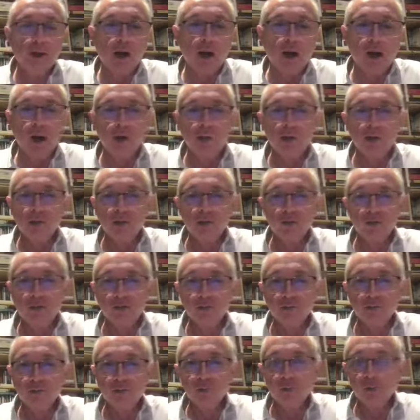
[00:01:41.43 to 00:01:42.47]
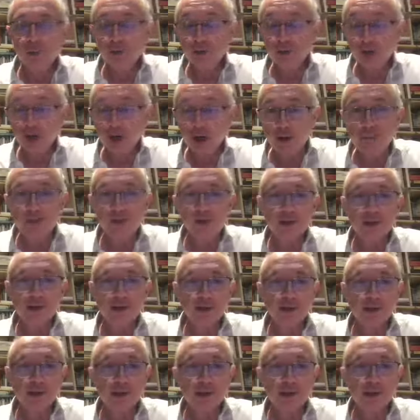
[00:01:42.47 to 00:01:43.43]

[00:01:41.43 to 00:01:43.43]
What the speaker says: Are we driven to interpret it